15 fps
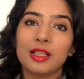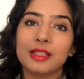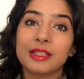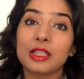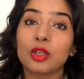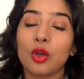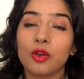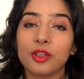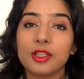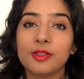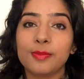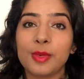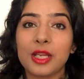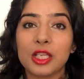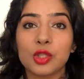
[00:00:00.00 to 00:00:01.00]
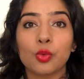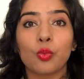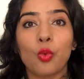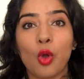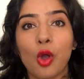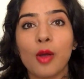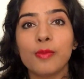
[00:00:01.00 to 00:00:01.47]
It's an orange based
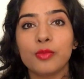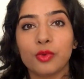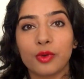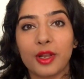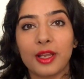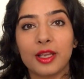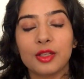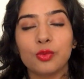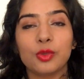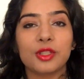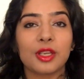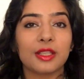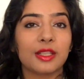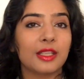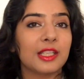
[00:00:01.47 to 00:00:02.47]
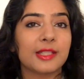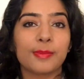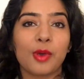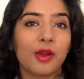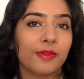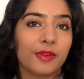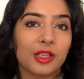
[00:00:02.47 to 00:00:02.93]
warm red, which I think is
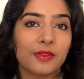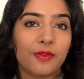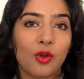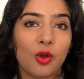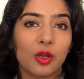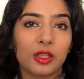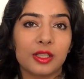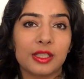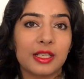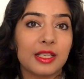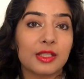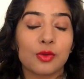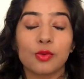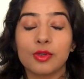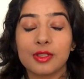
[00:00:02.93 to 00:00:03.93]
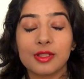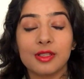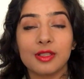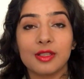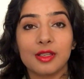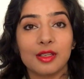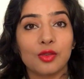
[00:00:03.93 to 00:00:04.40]
perfect for holidays. Who
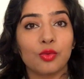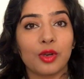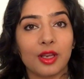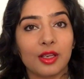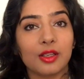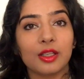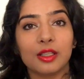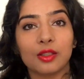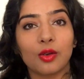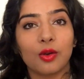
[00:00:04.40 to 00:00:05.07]
doesn't need red in